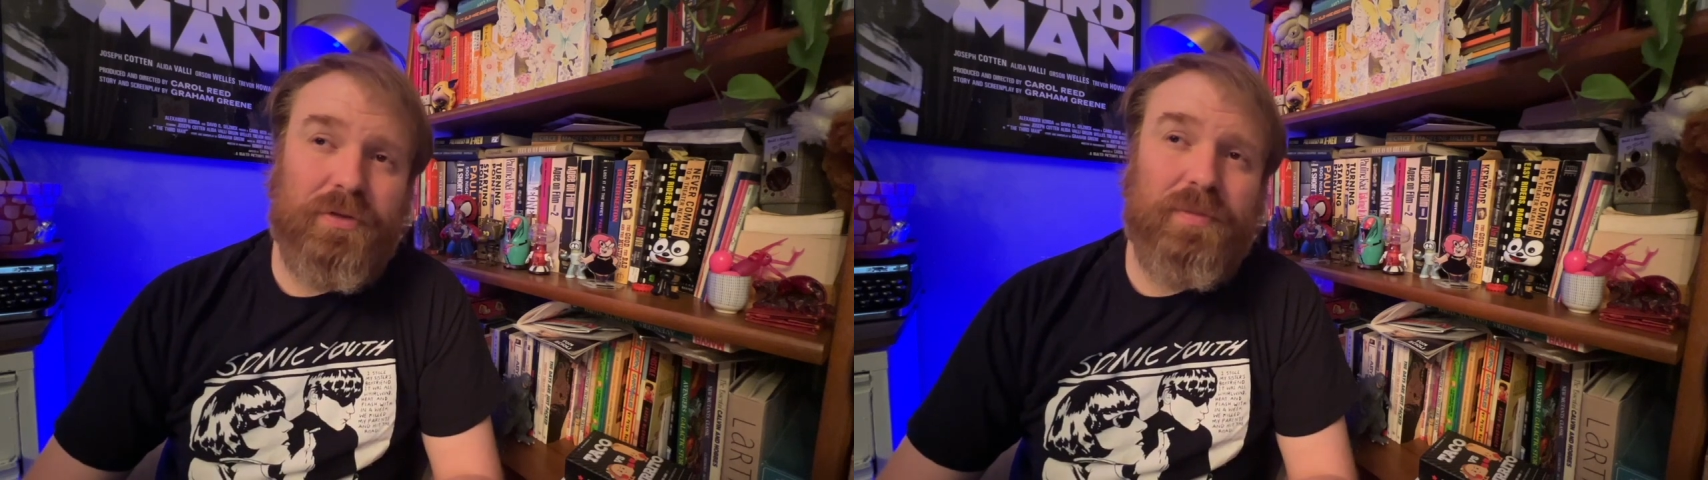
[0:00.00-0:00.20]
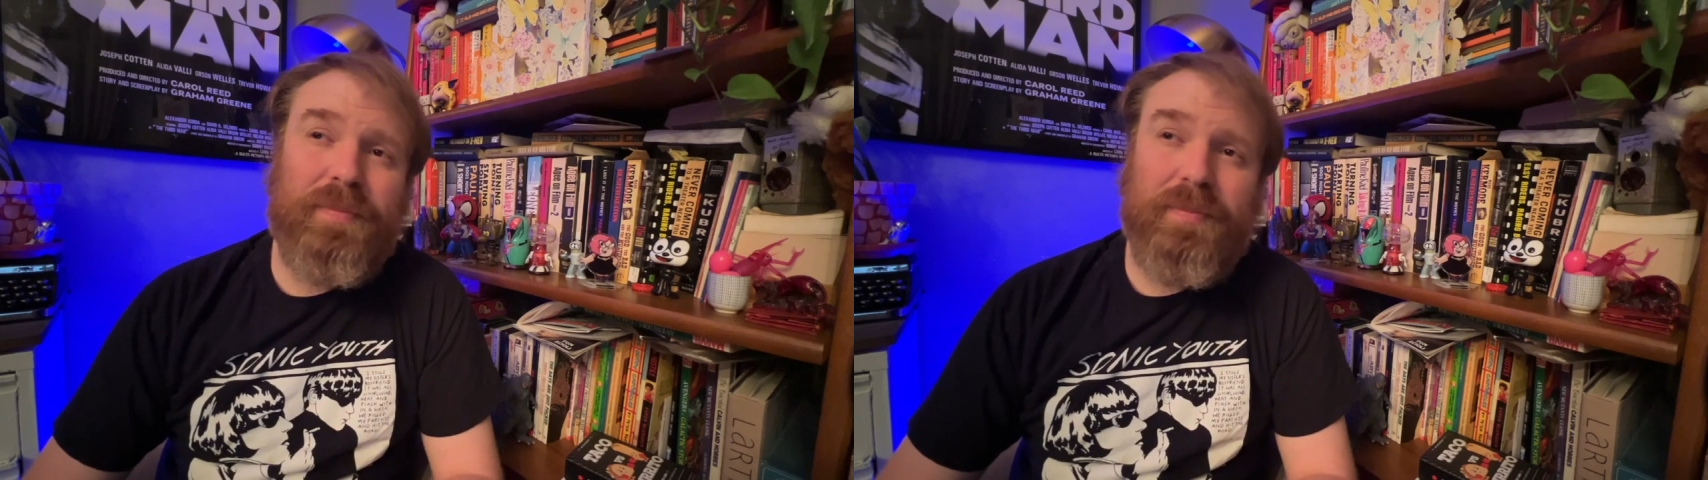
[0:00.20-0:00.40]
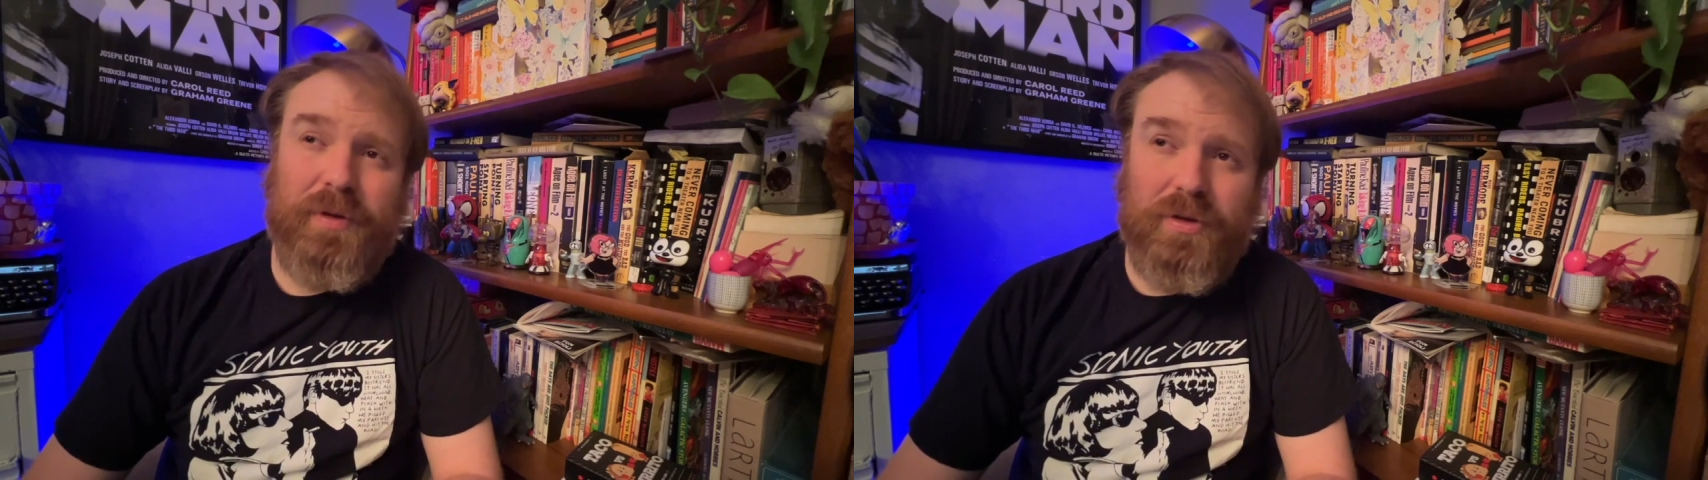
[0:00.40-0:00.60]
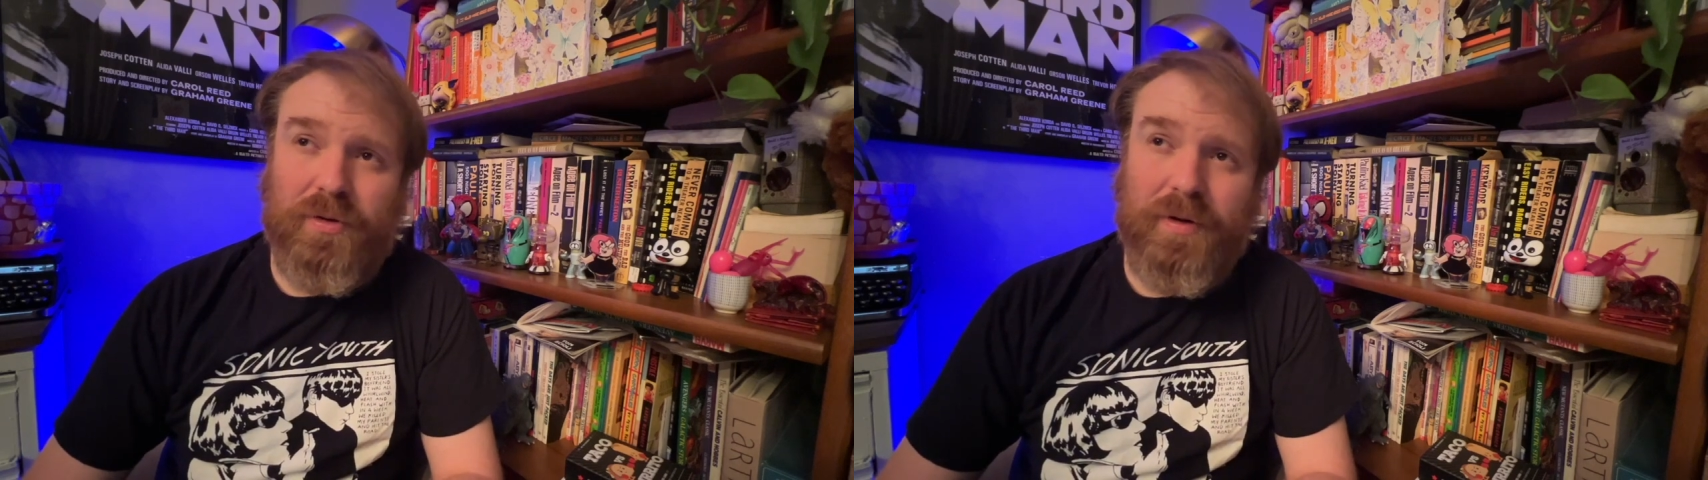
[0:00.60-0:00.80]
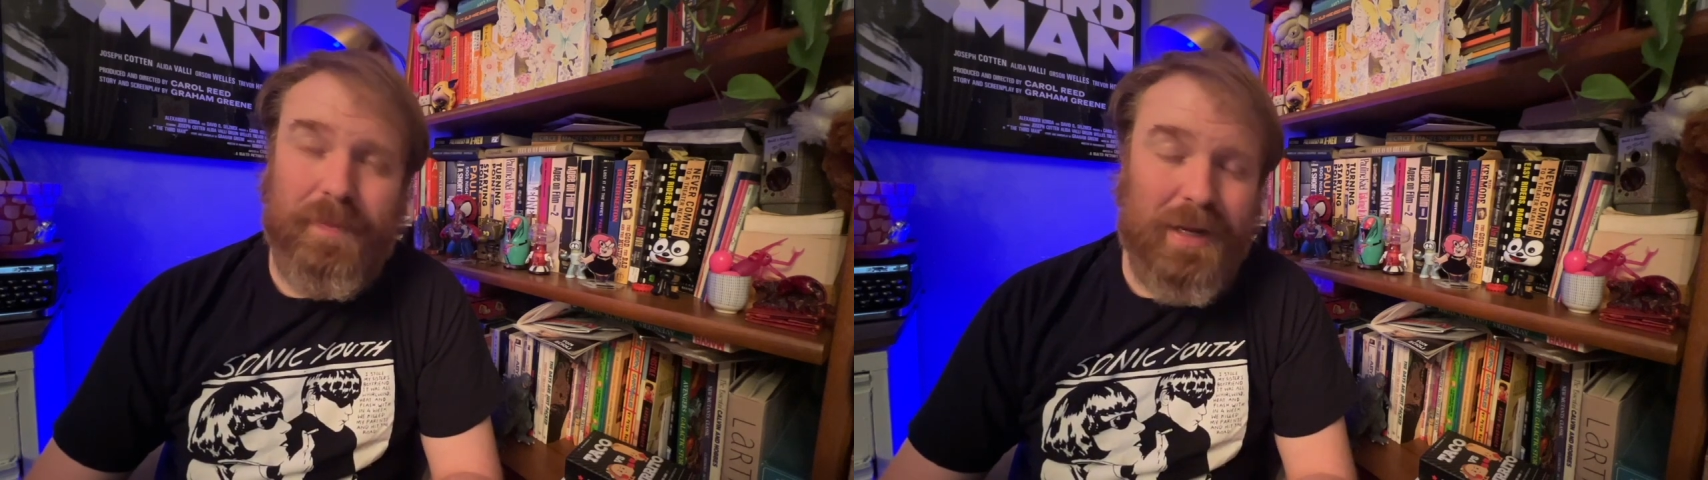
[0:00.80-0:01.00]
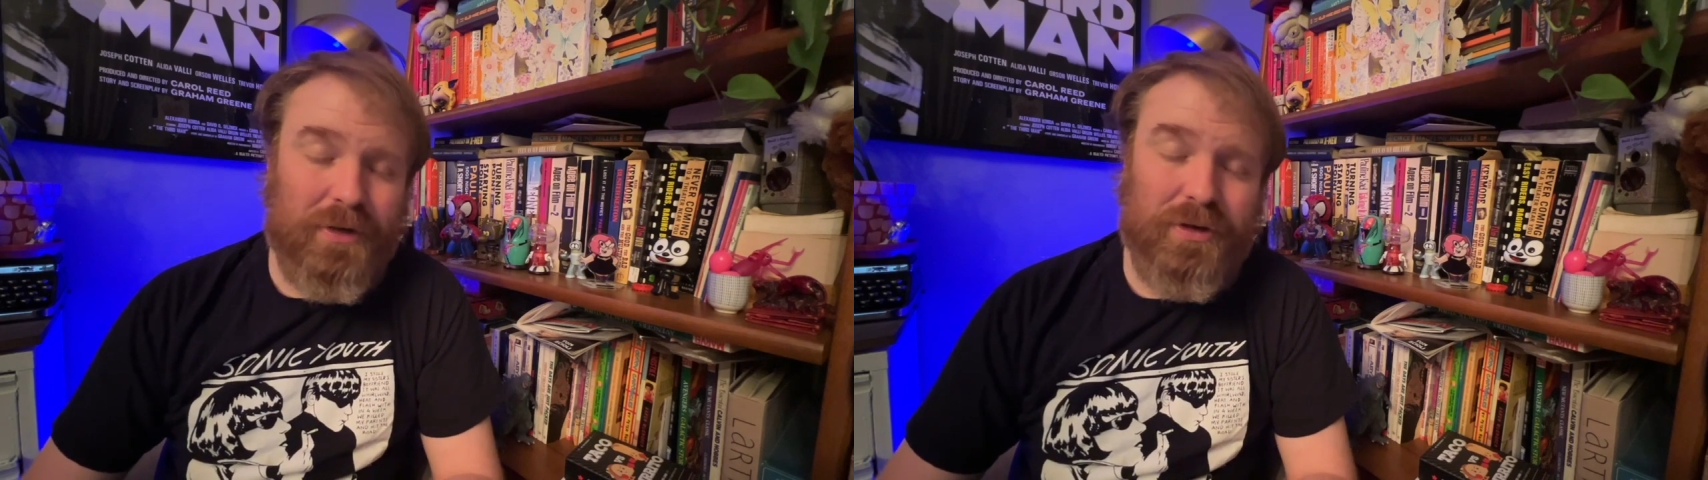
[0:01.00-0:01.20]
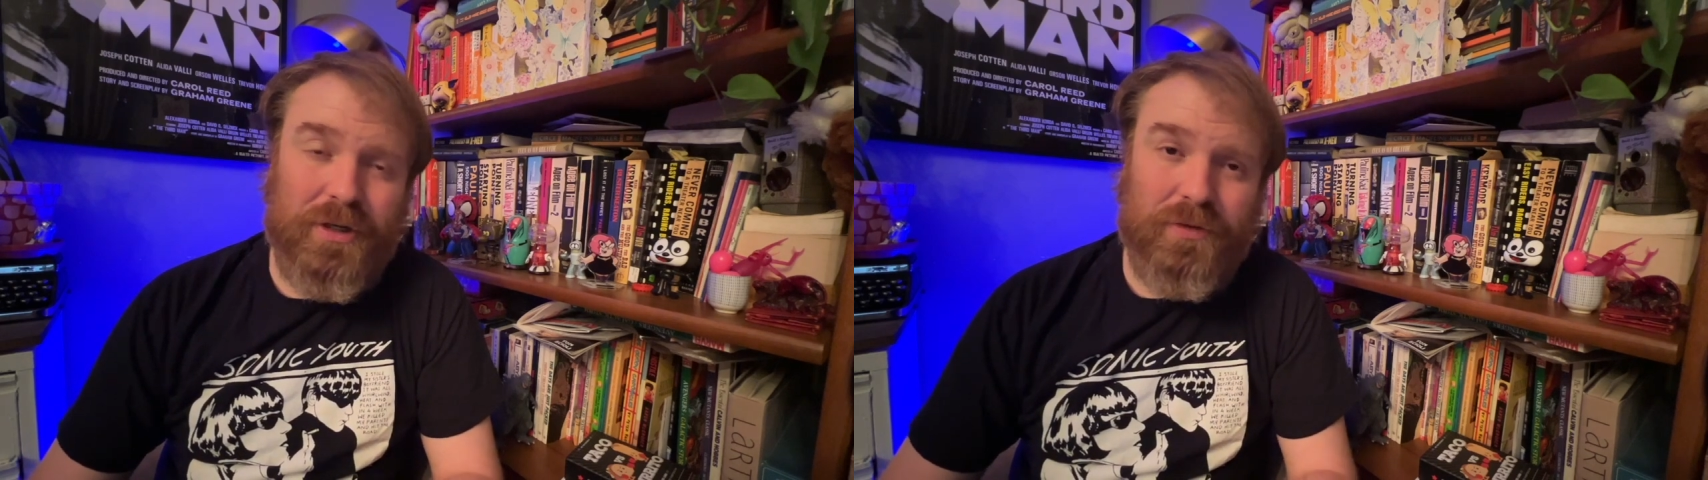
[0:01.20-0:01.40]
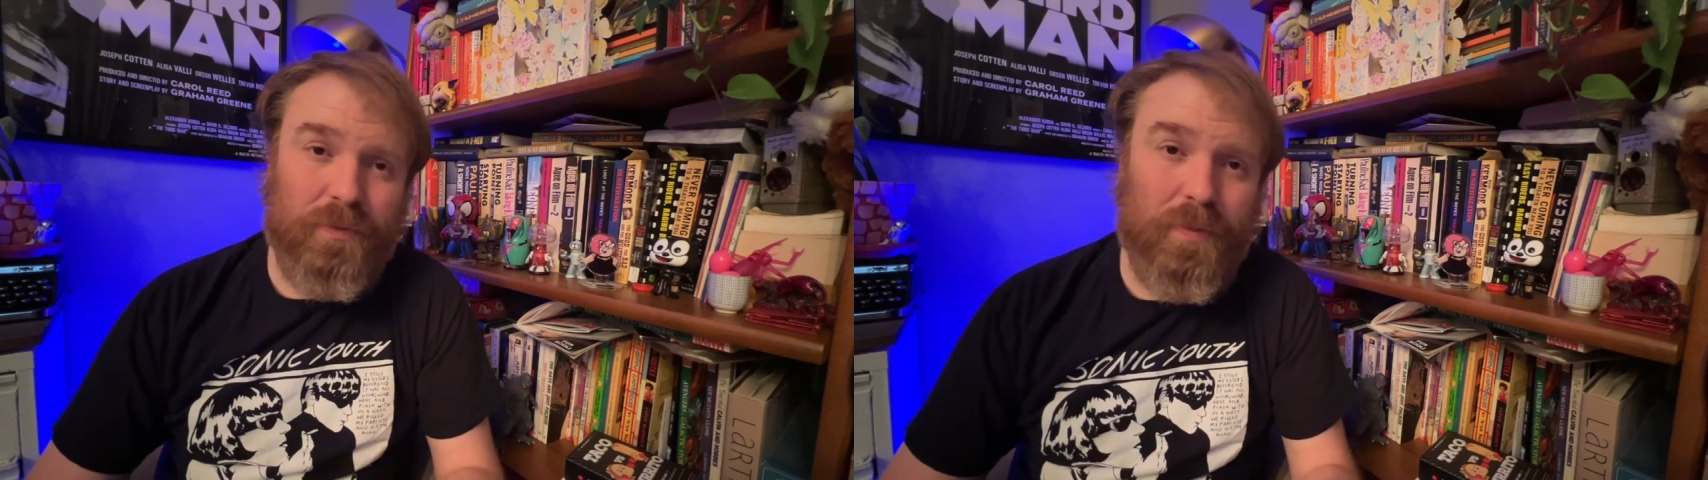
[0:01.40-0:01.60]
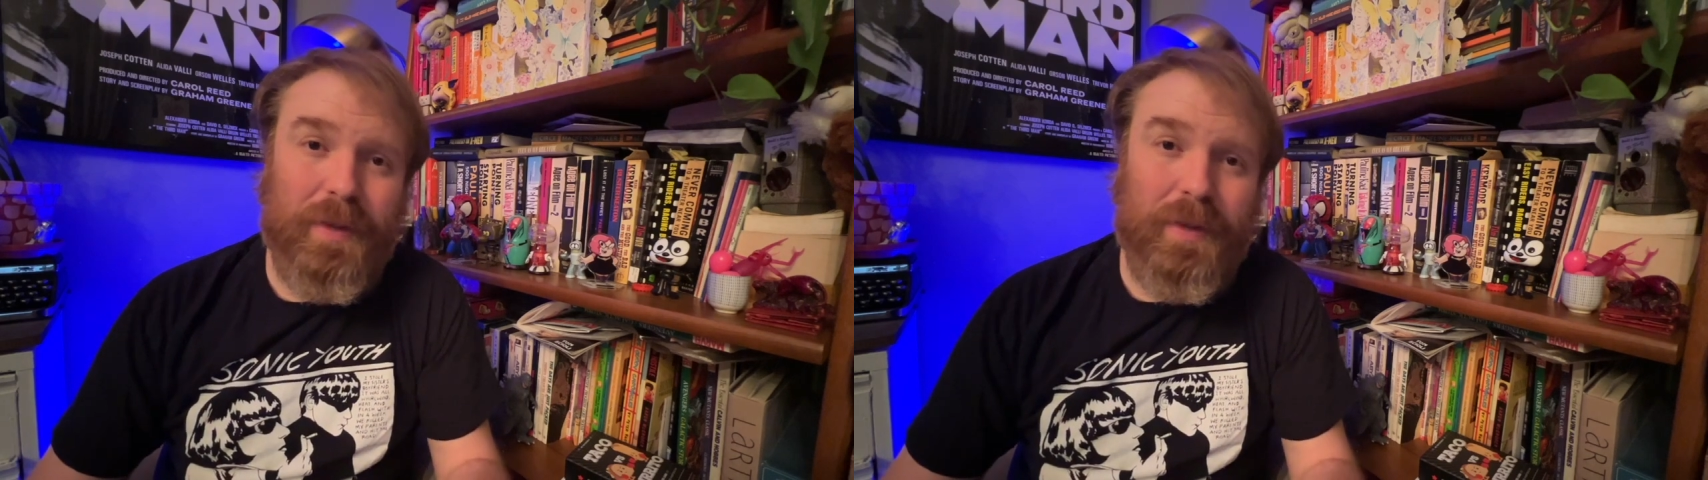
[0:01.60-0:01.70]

or your imagination will